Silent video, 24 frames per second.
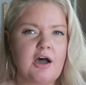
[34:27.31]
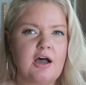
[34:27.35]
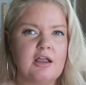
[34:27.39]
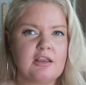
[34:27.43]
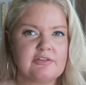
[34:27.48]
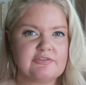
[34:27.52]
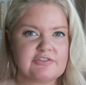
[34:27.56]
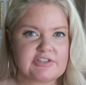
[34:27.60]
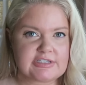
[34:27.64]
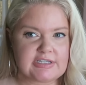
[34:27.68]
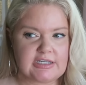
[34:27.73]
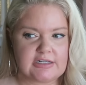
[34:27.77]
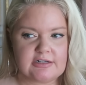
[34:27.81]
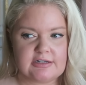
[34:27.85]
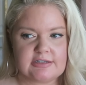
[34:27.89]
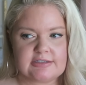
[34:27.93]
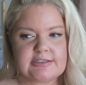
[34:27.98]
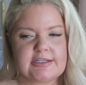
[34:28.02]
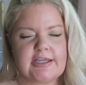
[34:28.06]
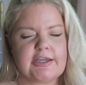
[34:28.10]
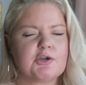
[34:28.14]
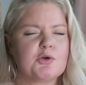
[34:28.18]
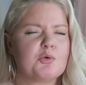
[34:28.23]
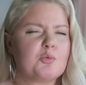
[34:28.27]
all of a sudden
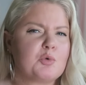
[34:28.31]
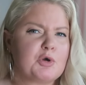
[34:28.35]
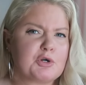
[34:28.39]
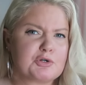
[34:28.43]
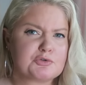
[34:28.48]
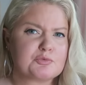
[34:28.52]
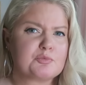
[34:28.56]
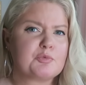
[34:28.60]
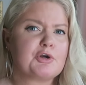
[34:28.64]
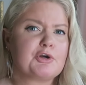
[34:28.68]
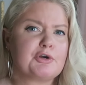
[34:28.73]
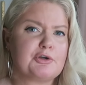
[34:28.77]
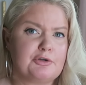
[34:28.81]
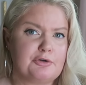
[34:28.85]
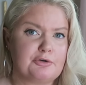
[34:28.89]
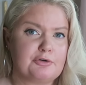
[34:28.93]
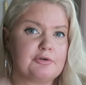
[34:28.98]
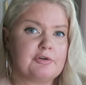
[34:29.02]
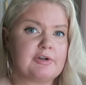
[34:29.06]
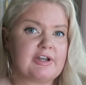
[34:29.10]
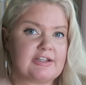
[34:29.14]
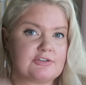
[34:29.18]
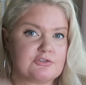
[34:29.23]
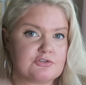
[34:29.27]
it's like, where are your
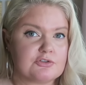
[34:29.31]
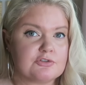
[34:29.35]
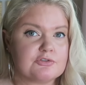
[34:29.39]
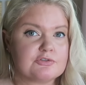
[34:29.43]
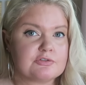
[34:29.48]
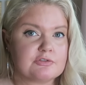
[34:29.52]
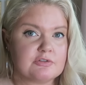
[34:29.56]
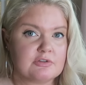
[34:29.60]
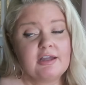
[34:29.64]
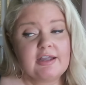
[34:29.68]
credentials?